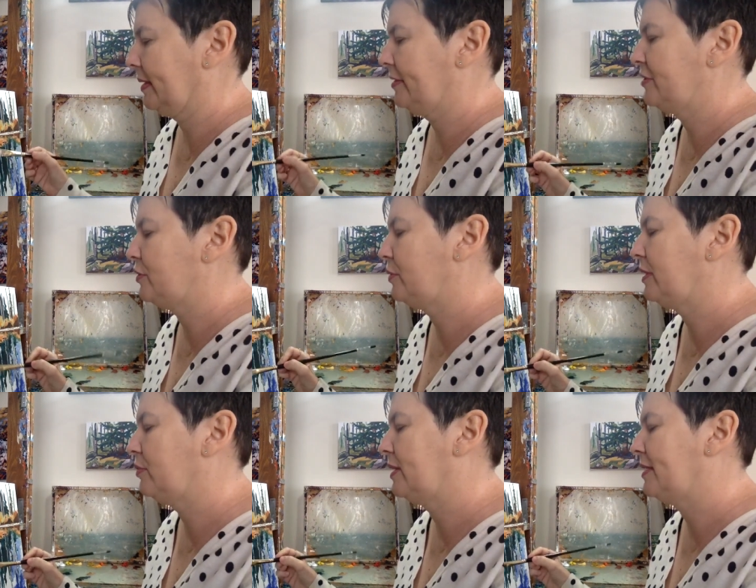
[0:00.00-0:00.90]
So you
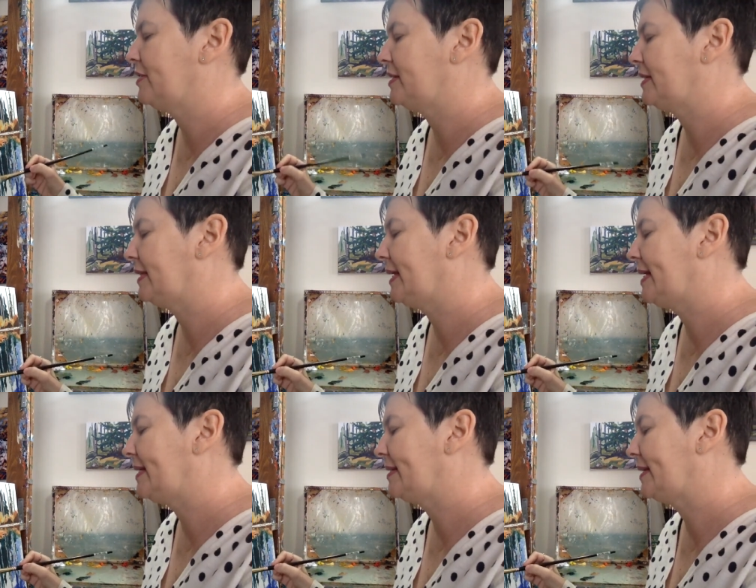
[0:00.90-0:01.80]
want to just
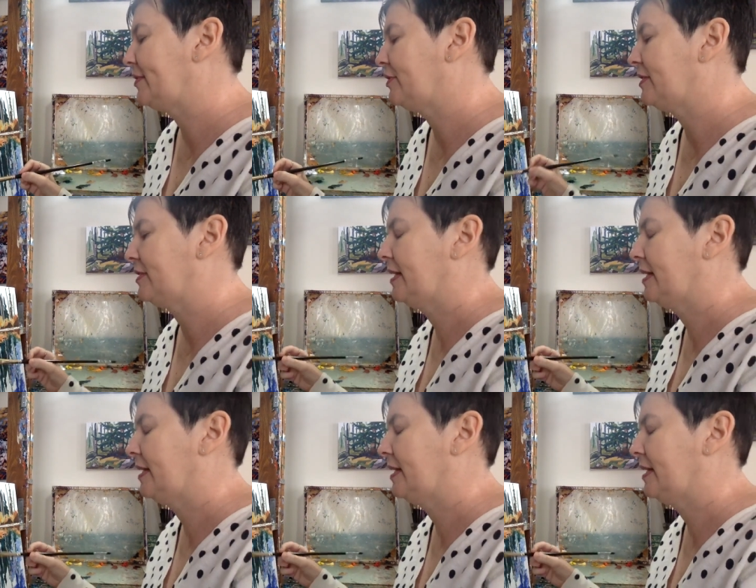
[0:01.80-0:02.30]
light touches.